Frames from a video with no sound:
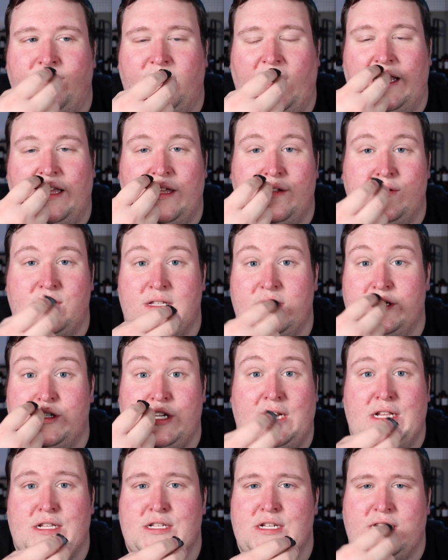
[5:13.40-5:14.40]
like used the
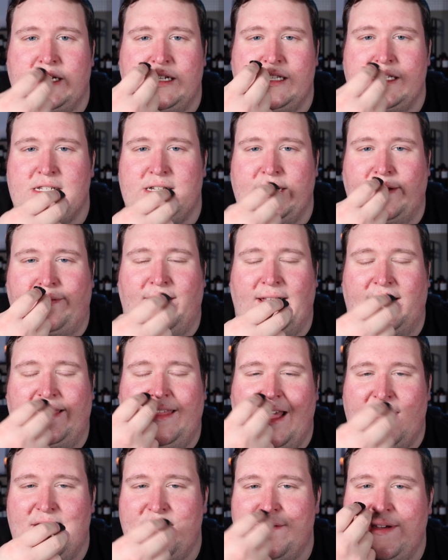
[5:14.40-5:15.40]
chainsaw and stuff like
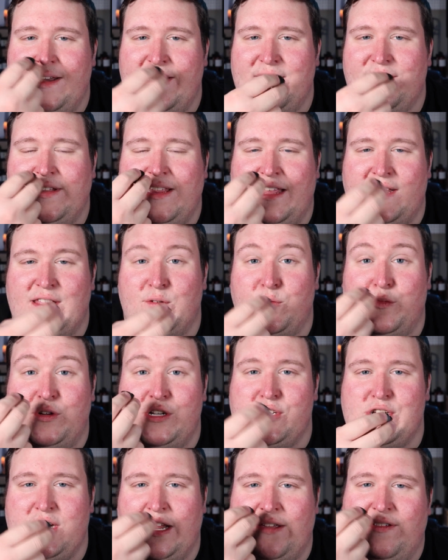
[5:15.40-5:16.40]
that or whatever, like the
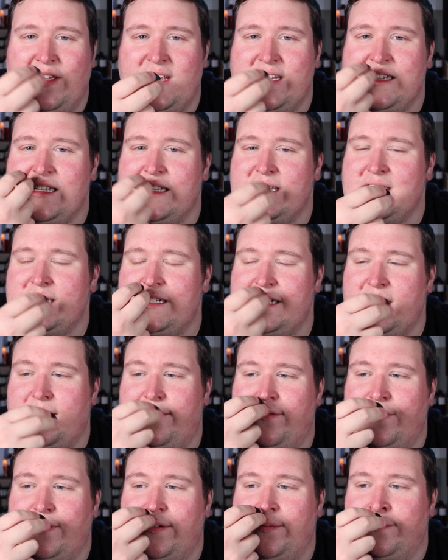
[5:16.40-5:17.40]
wood shavings and
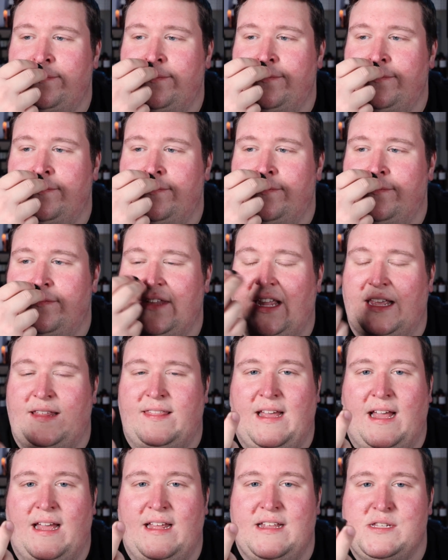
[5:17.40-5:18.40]
stuff.
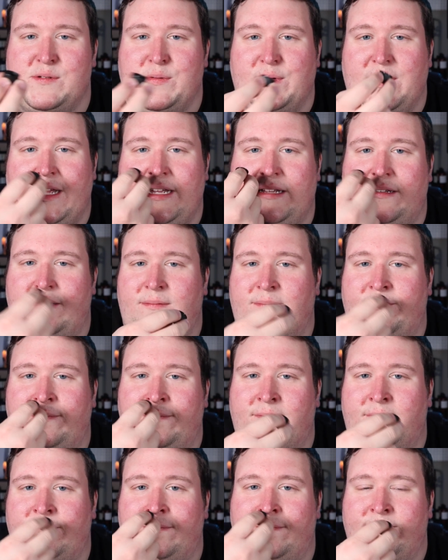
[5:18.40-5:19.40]
Like that is what
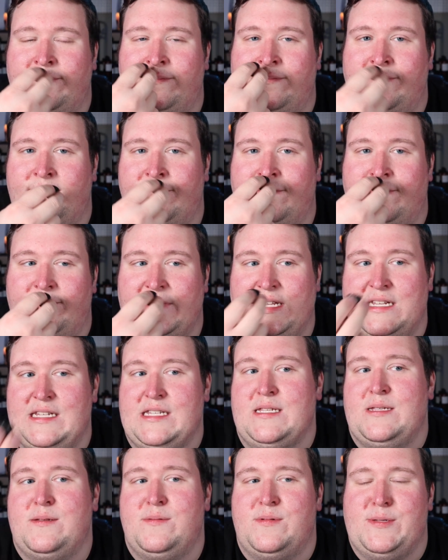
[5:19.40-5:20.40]

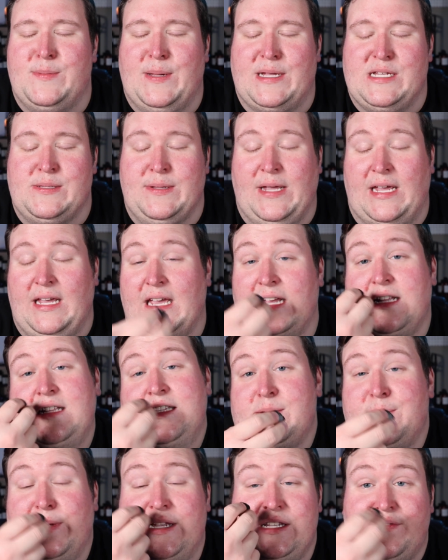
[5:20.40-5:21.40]
this smells like.
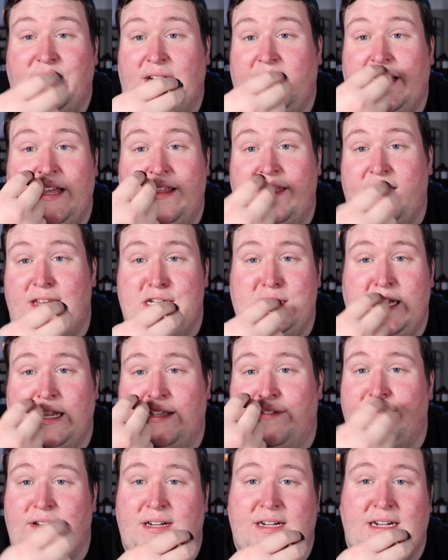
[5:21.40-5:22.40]
It smells very
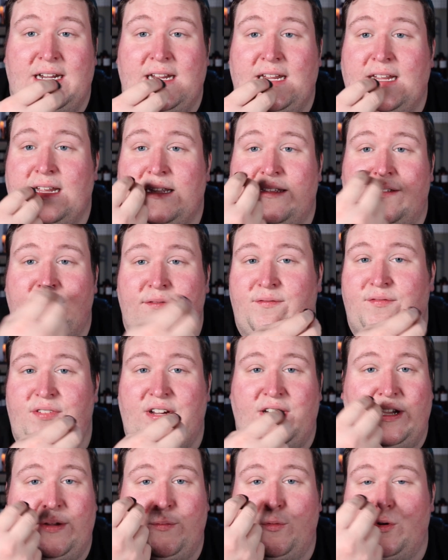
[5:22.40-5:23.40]
authentic, very,
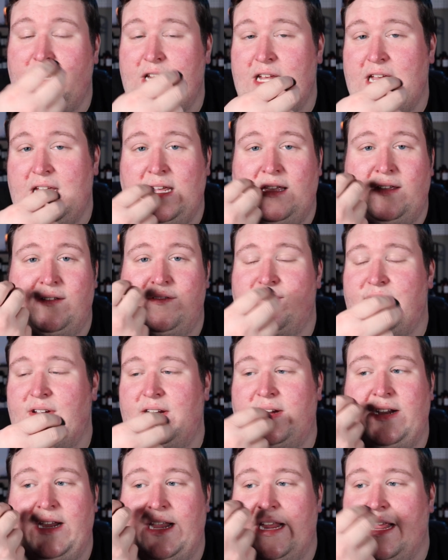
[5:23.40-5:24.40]
very woody,
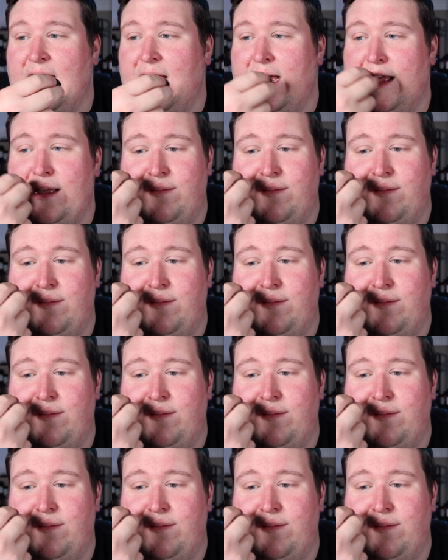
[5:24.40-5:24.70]
very,